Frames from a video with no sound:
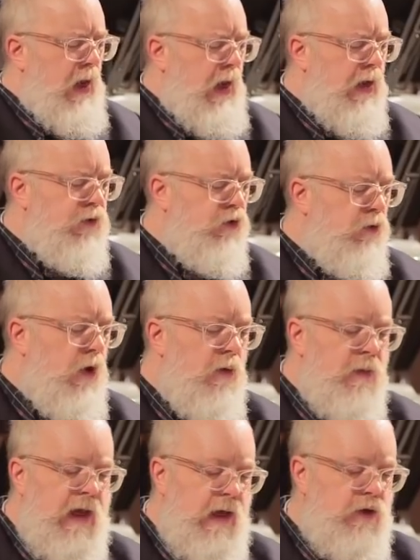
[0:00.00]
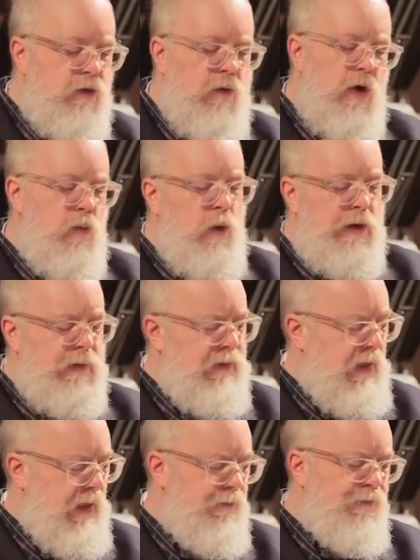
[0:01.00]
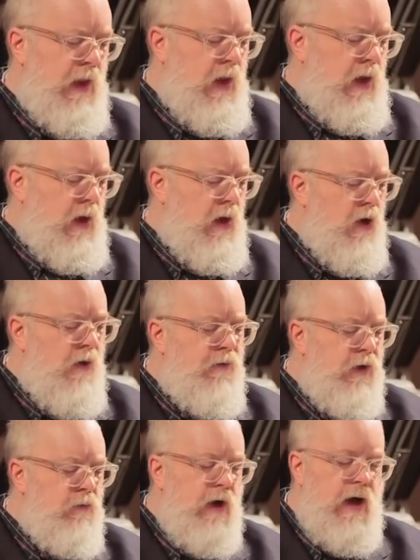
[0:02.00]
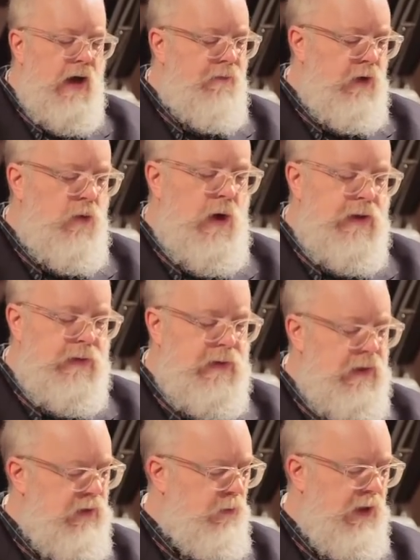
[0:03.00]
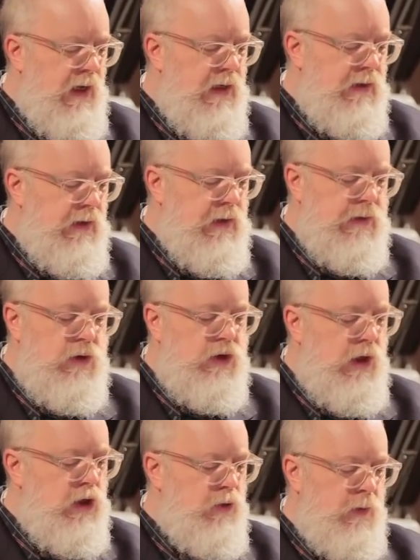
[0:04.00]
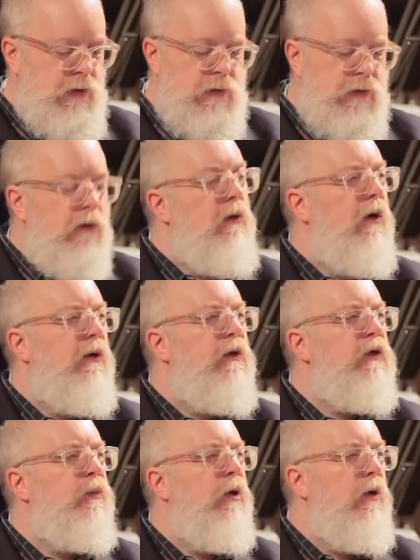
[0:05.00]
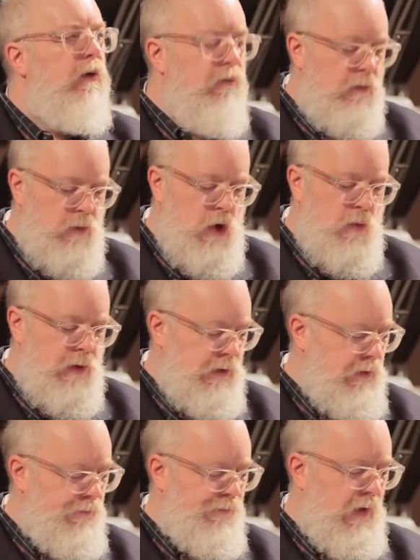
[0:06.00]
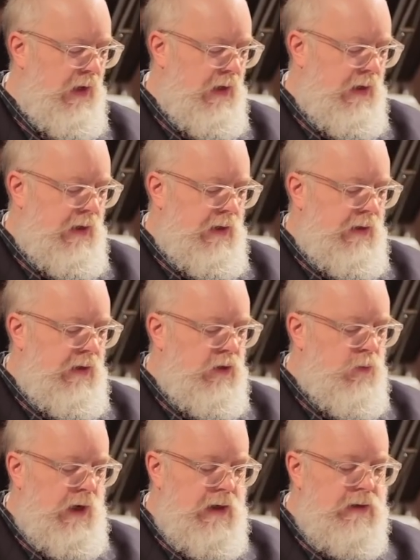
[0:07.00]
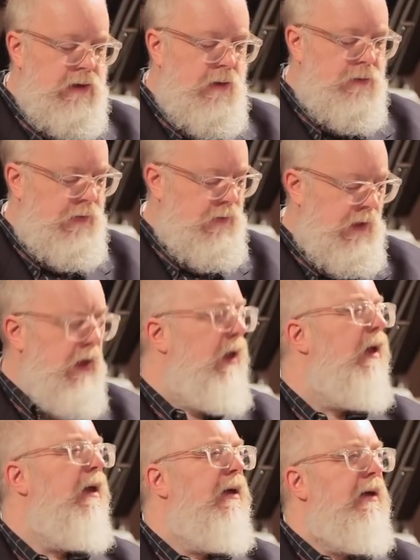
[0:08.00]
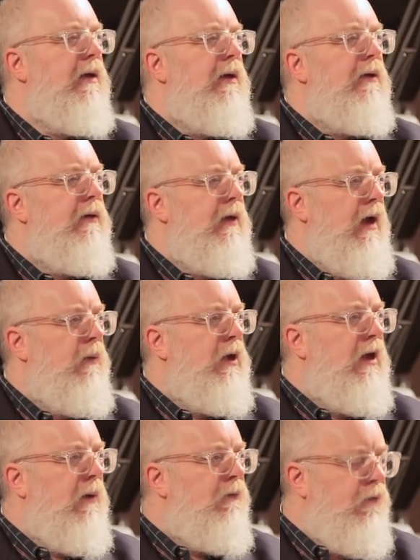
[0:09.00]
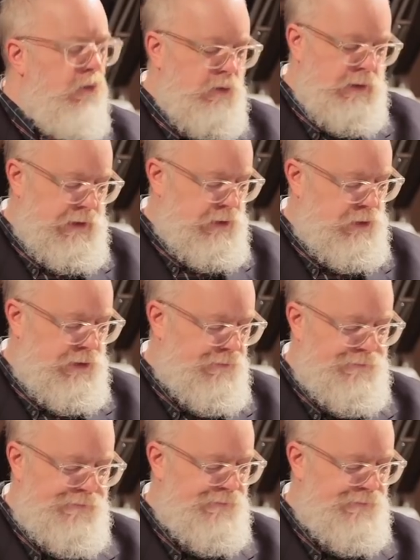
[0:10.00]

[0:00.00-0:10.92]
As Jerome K. Jerome once said, I often arrive at quite sensible ideas and judgments on the spur of the moment. It is when I stop to think that I become foolish.